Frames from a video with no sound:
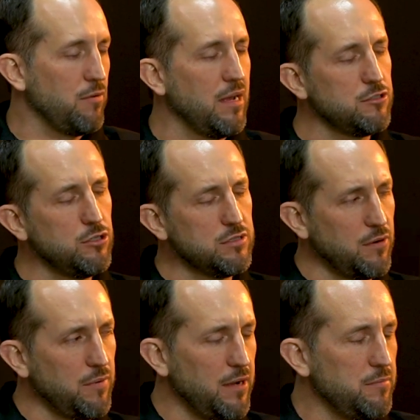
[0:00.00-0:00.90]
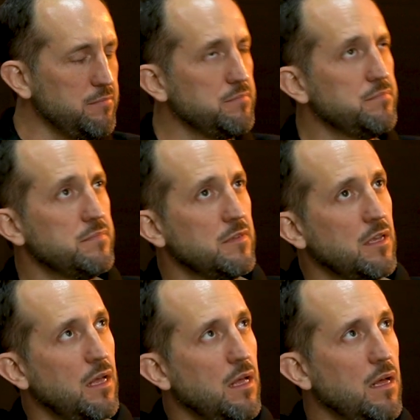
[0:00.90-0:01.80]
choose that route.
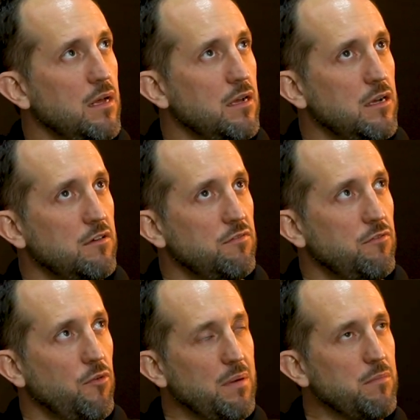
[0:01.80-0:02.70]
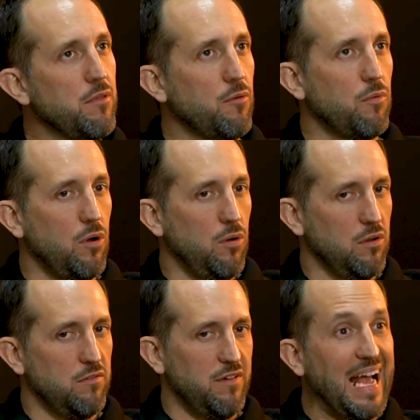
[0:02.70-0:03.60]
Remember the role
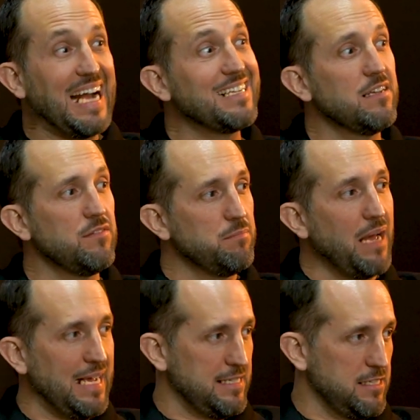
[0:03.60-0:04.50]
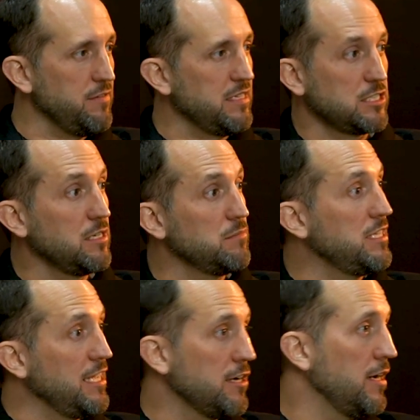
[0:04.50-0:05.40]
of active and passive as it comes
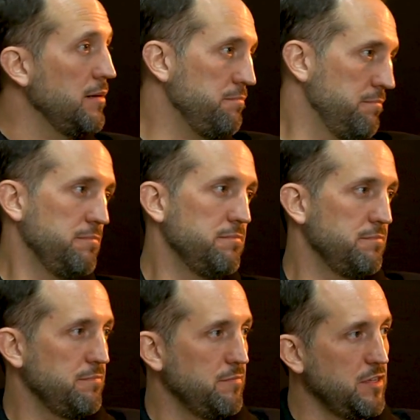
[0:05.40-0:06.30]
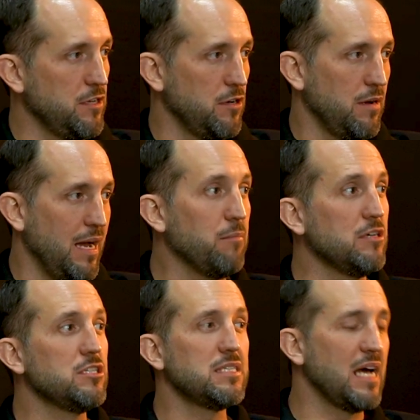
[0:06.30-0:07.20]
to income. How
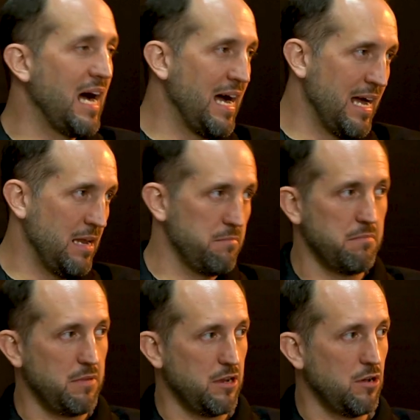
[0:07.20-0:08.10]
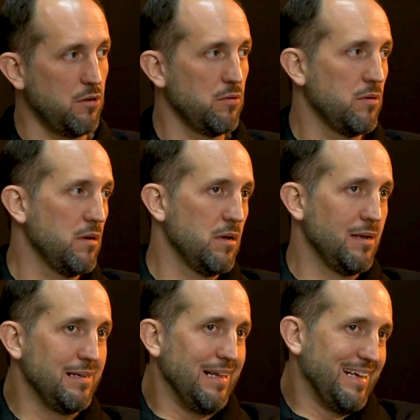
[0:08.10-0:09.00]
much time,
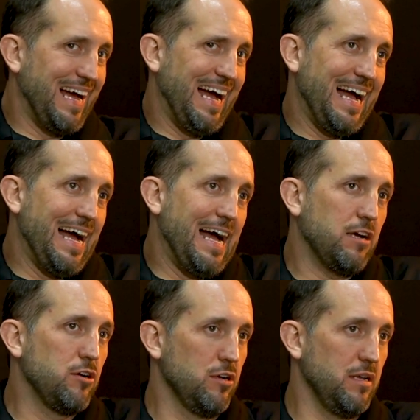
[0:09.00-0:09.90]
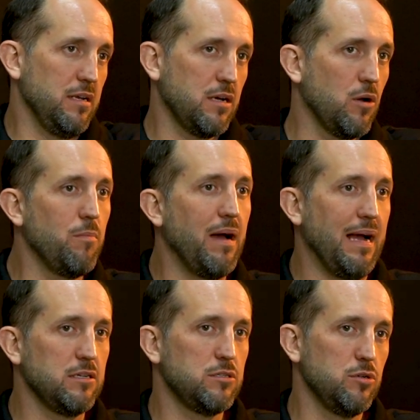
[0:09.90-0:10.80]
like I couldn't go
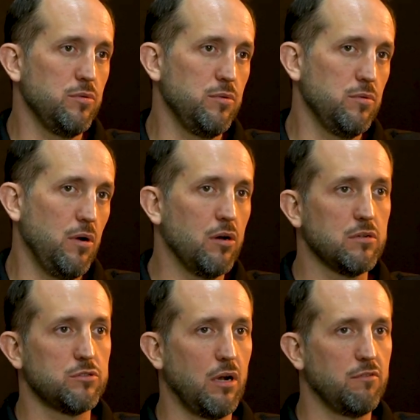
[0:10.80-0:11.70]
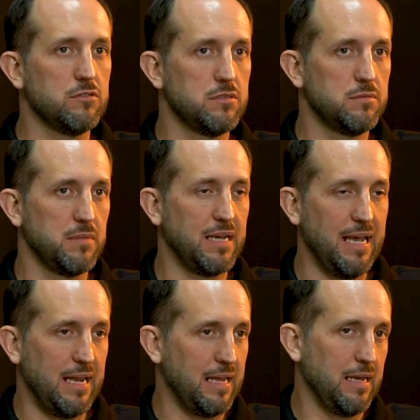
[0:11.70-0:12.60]
back to auto service
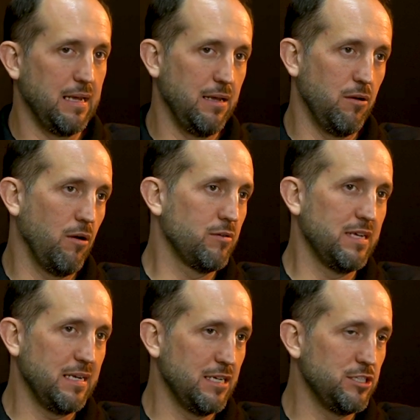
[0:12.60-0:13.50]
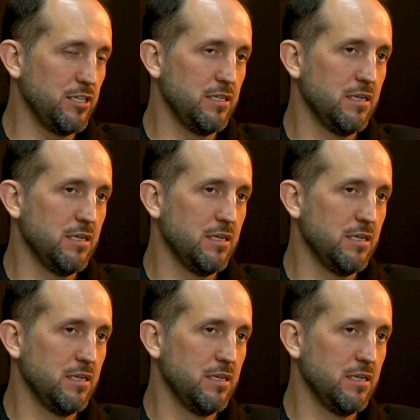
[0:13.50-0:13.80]
mechanic, auto technician